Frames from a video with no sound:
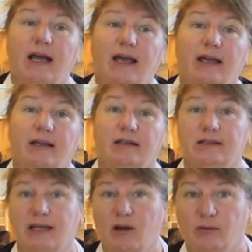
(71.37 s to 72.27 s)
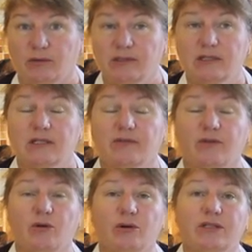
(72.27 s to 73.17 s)
and Toutons, of
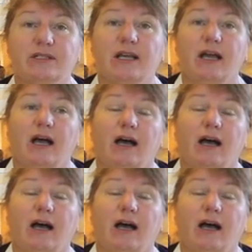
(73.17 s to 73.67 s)
course,